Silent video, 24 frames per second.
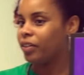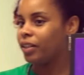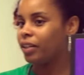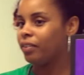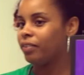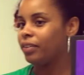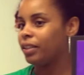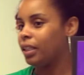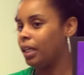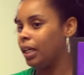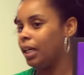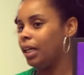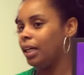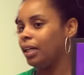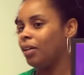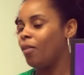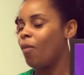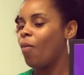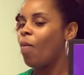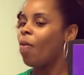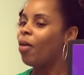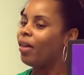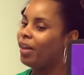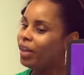preaching
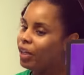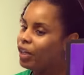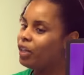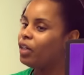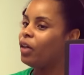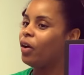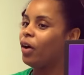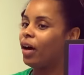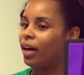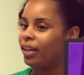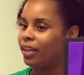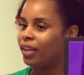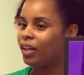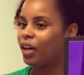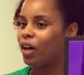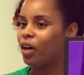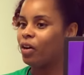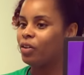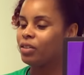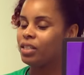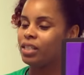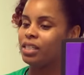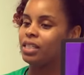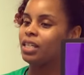abstinence alone
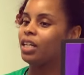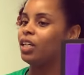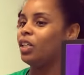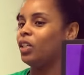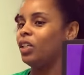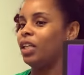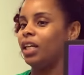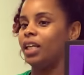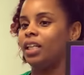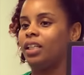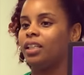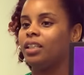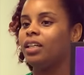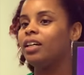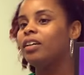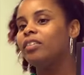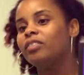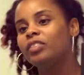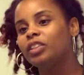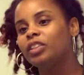was not enough.